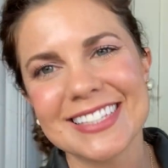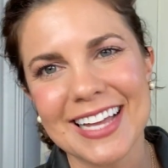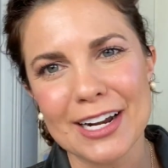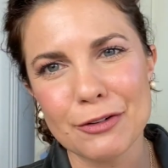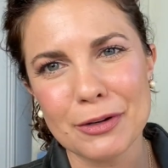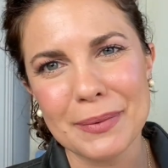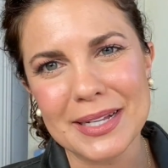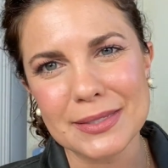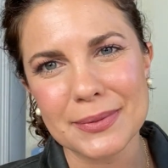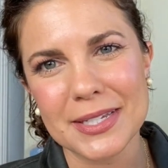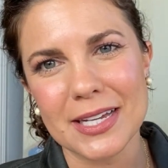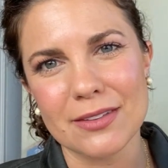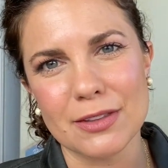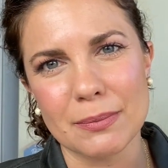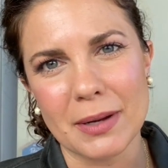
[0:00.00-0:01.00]
This kind of reminds me
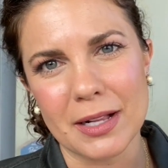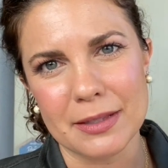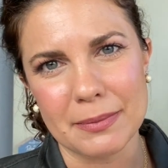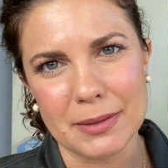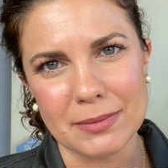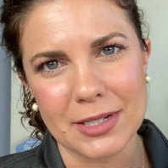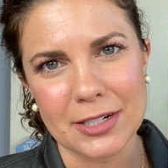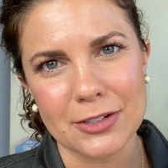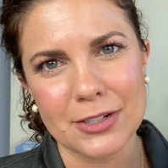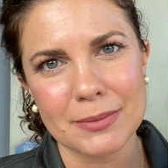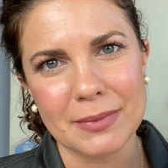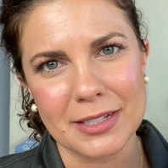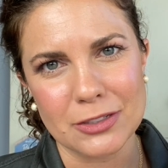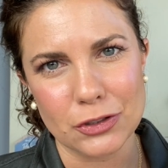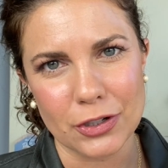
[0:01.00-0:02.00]
of the polypeptide cream
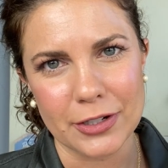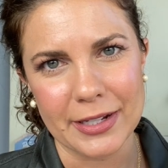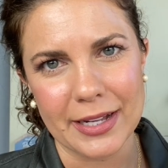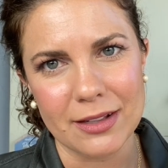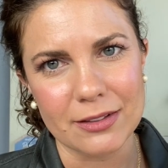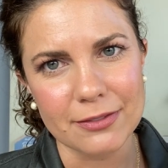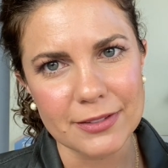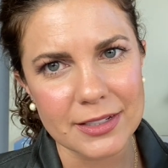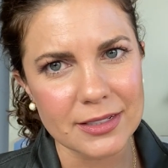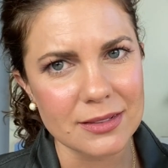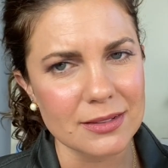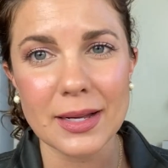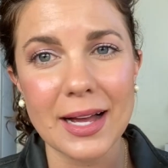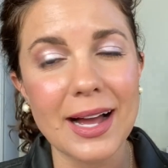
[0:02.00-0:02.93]
by Drunk Elephant.